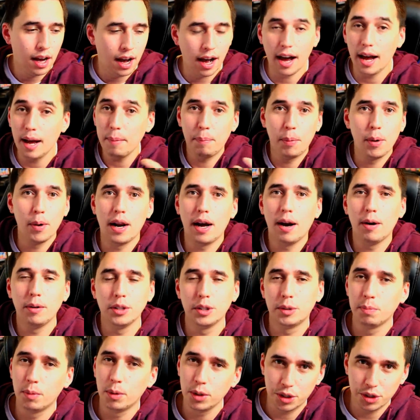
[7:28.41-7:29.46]
I put out
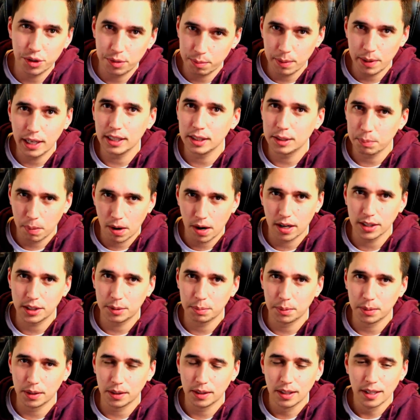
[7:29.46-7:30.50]
as much as me as
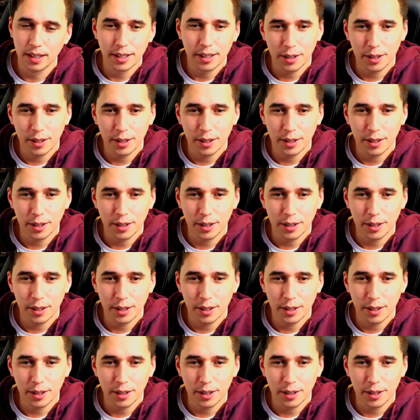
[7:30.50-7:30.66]
possible.